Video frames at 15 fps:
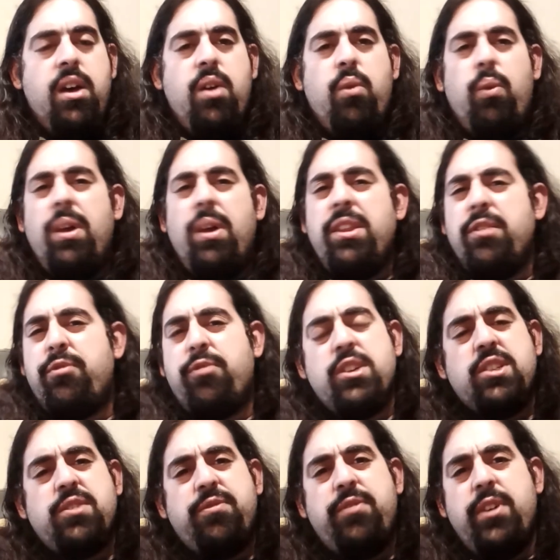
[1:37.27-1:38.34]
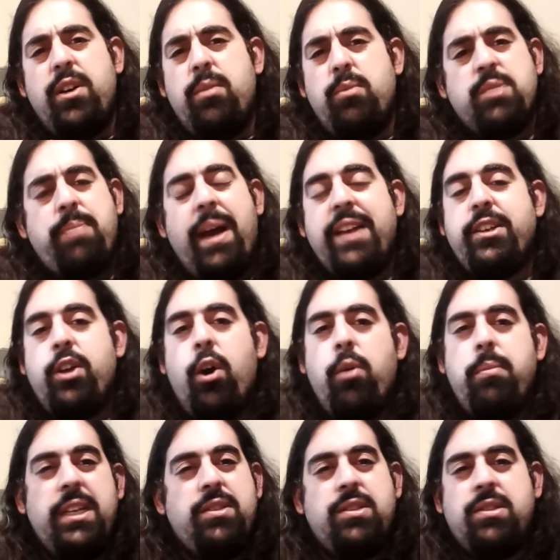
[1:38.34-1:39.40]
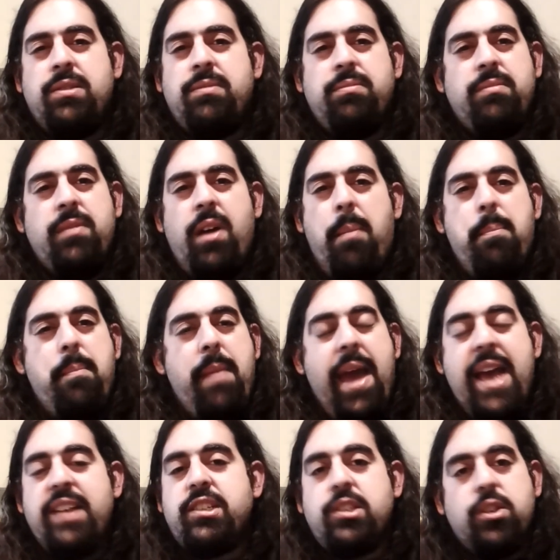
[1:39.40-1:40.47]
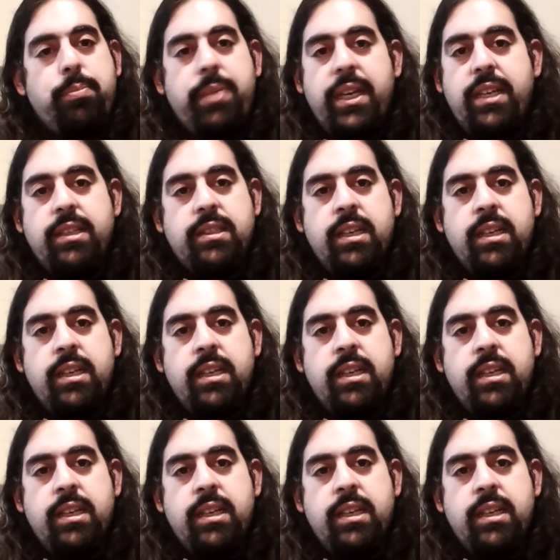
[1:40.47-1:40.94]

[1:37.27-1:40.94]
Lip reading: While the first film was by no means a masterpiece,